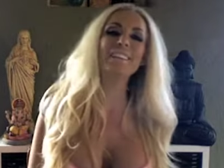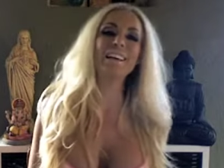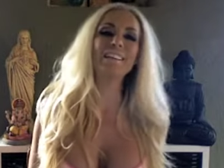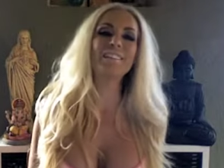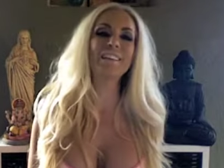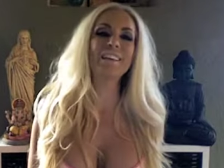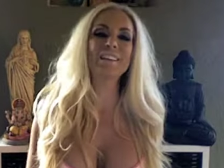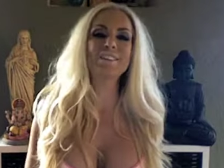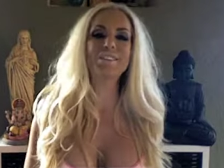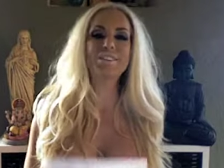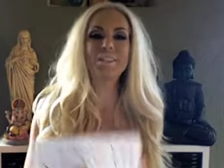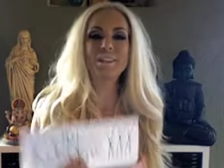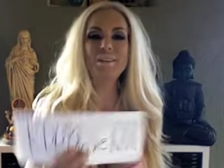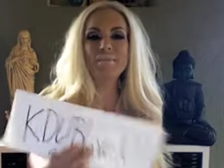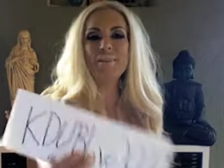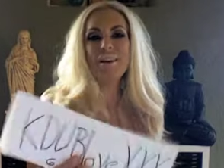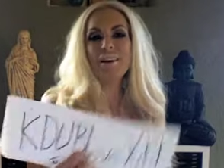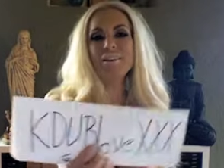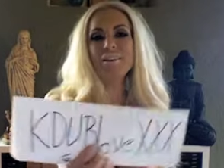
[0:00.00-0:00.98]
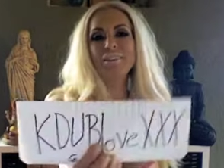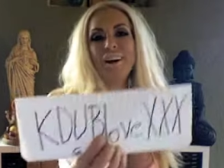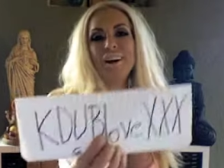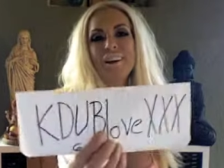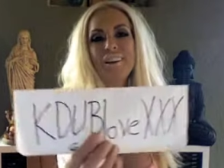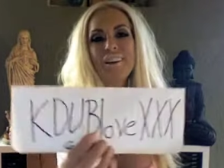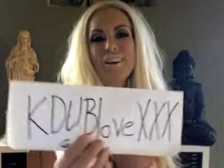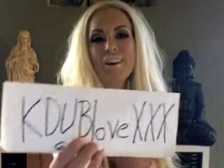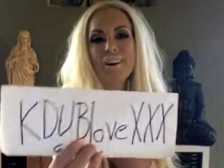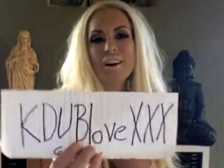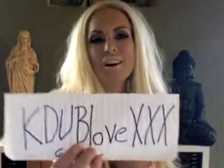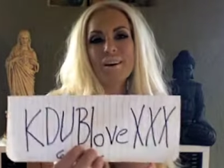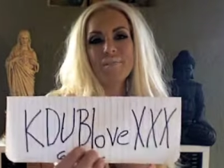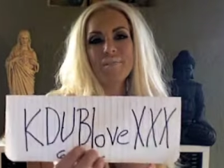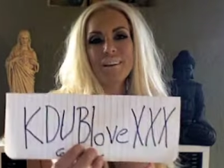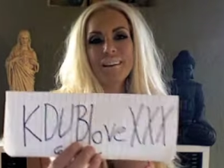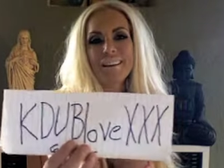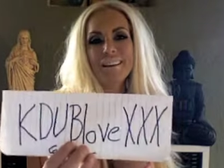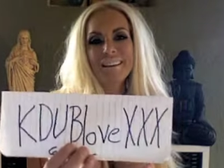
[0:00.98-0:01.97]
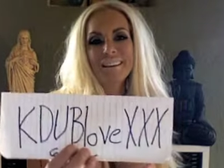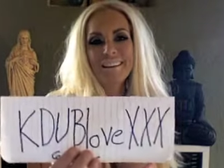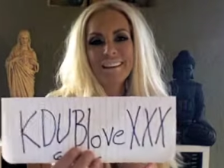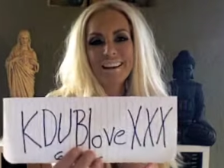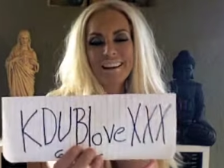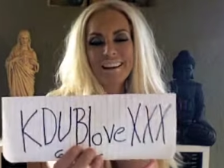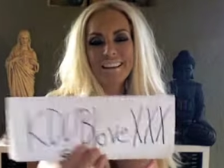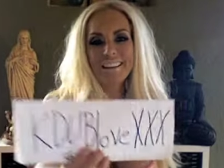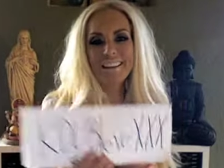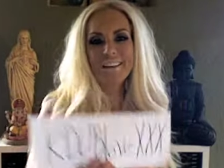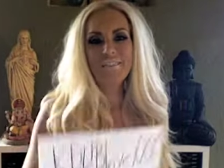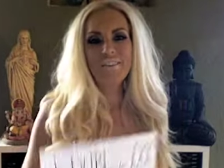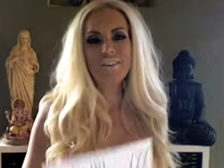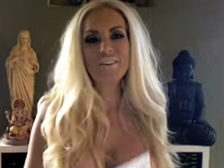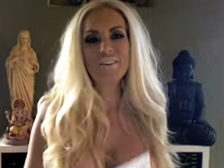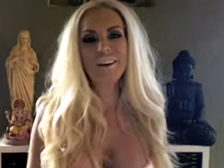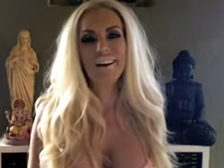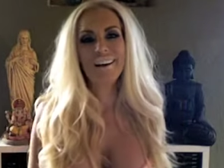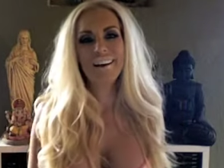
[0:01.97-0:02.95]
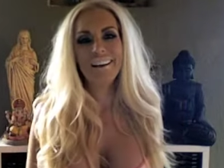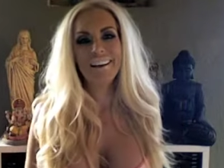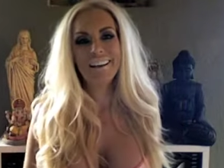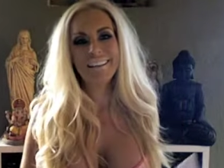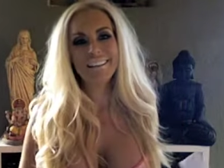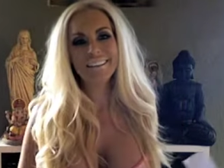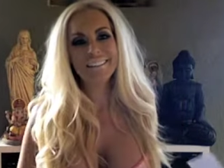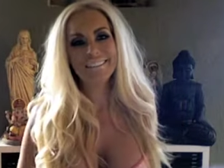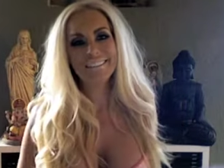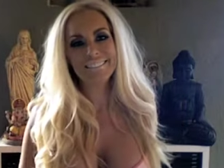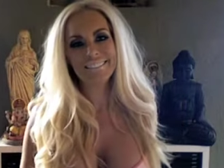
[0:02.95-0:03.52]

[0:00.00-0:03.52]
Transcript: at gmail.com. I love you guys.